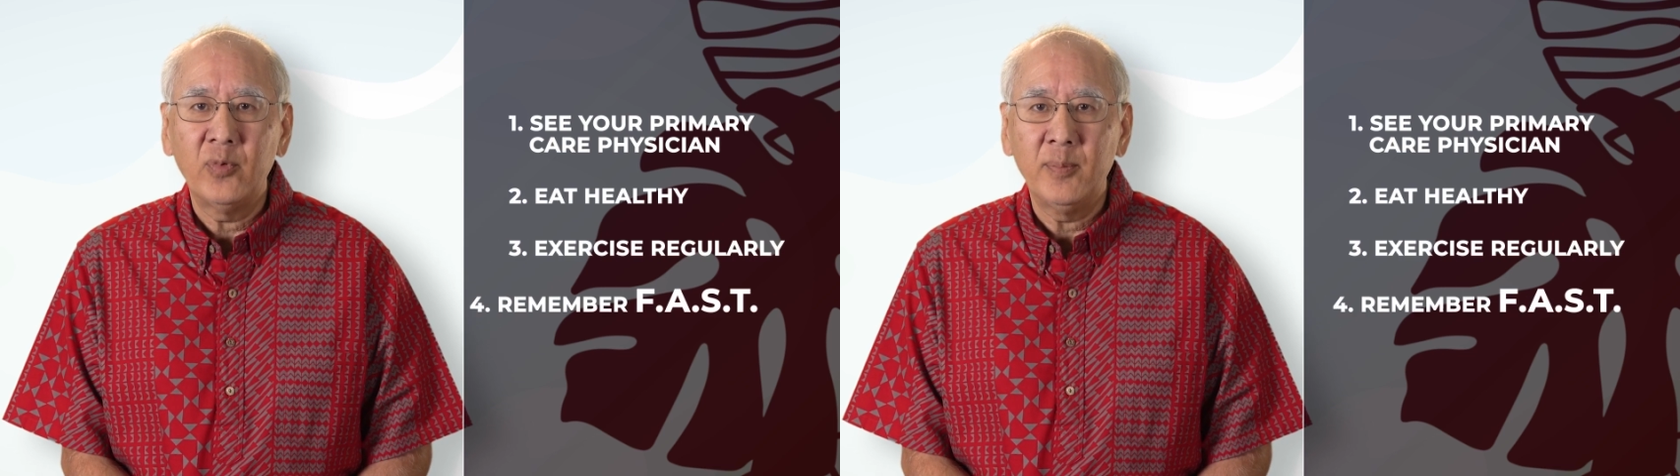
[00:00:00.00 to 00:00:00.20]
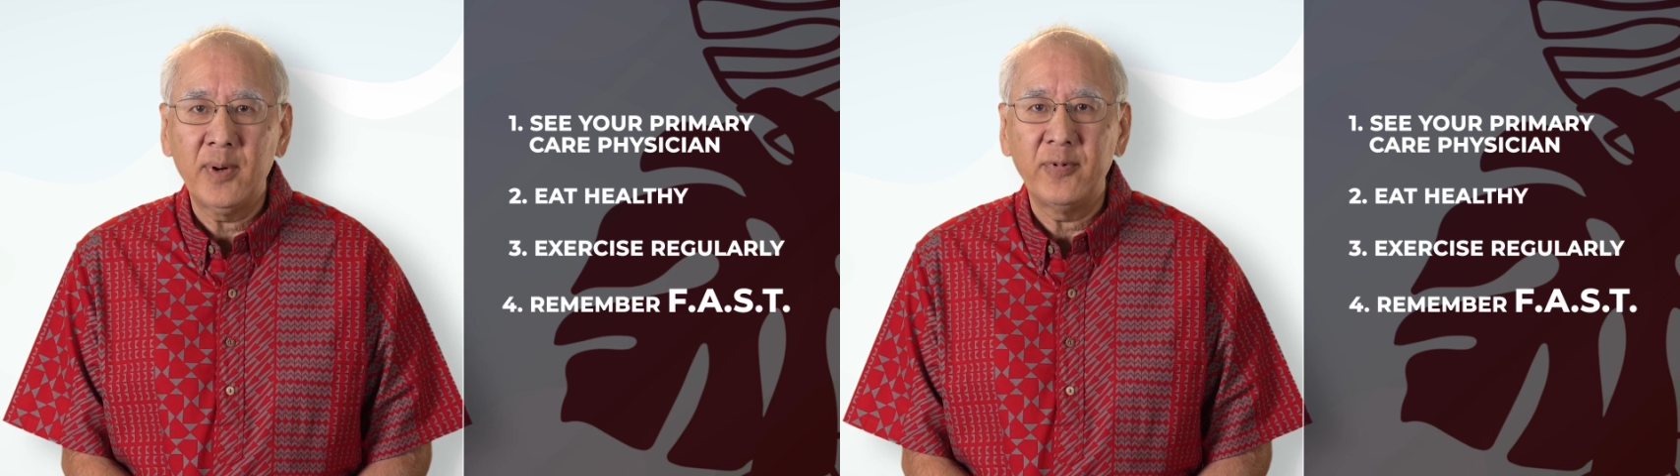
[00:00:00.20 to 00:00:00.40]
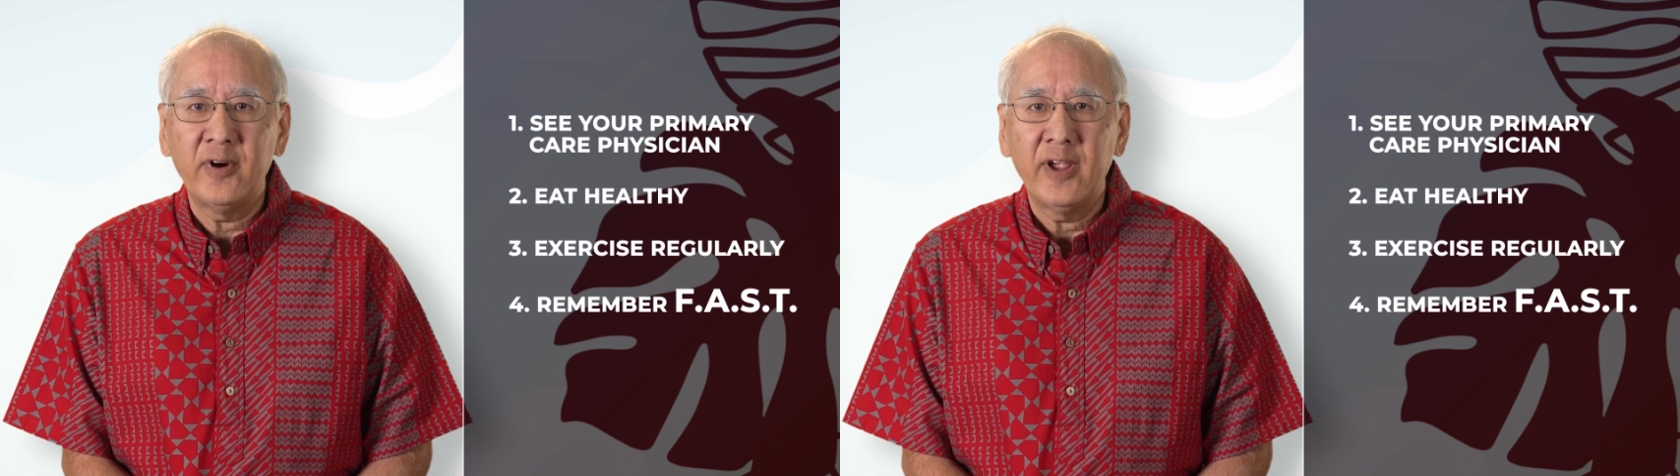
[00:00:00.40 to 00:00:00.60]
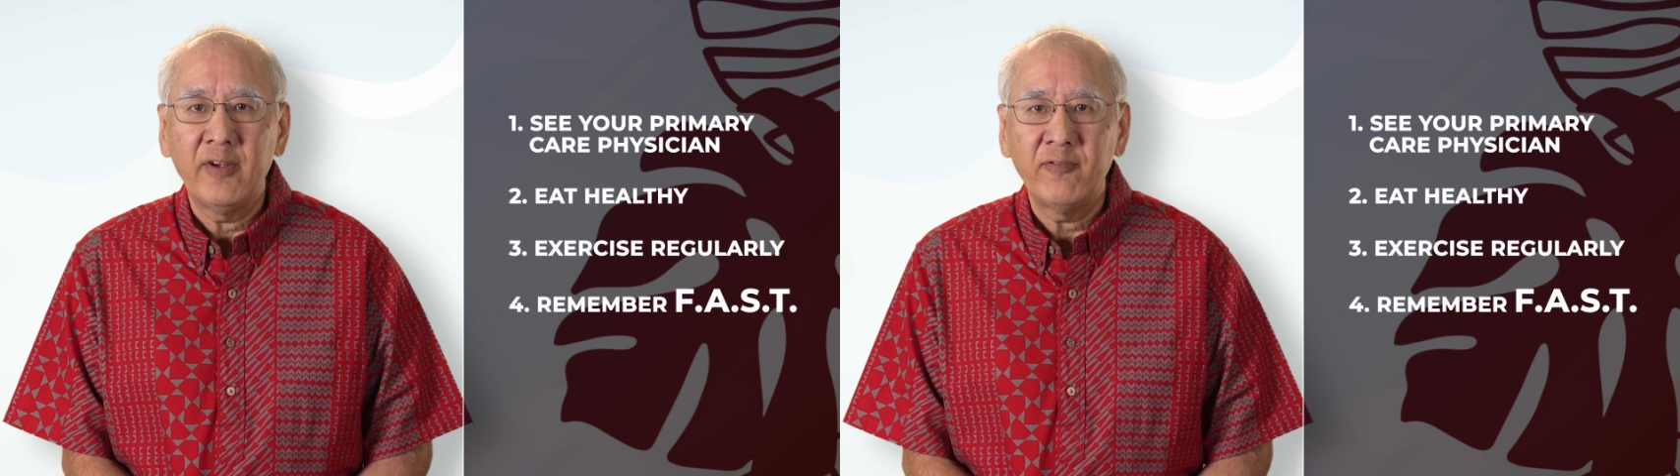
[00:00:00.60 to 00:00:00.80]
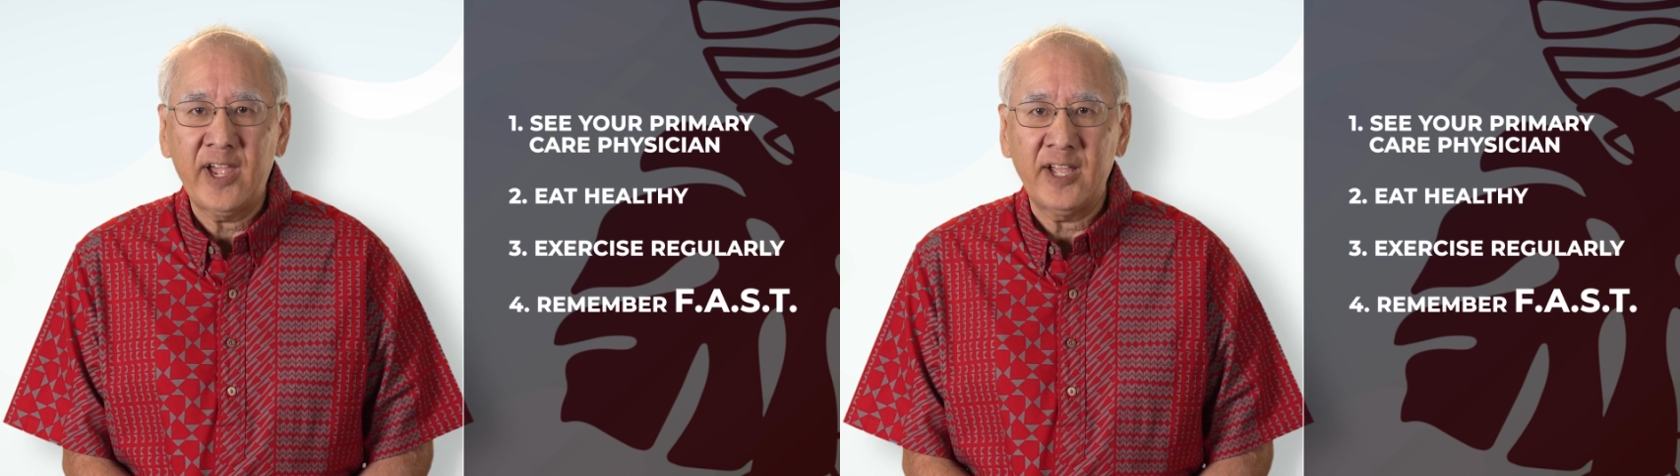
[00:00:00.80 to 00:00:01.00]
remember,
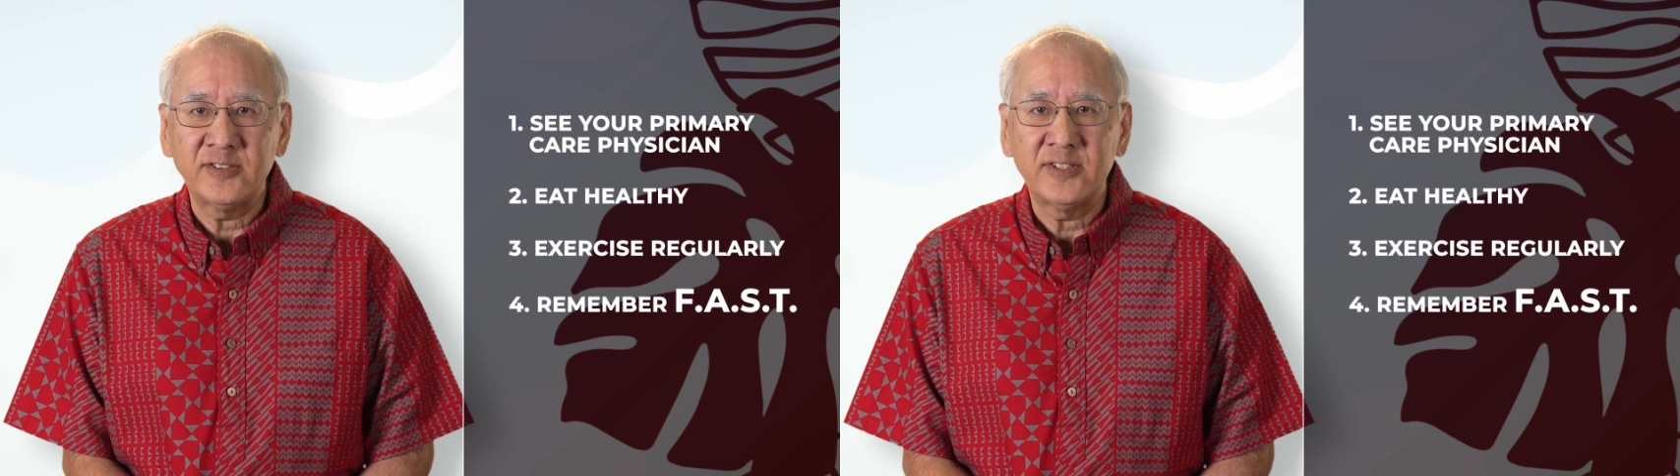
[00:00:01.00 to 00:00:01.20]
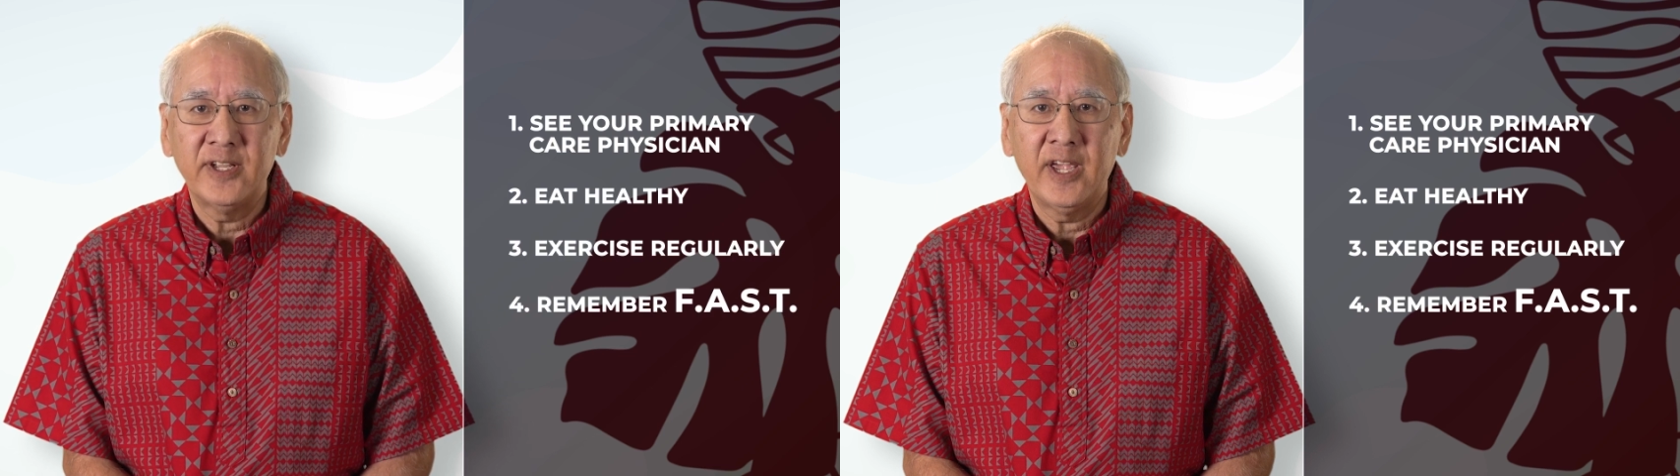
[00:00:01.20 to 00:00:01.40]
fast,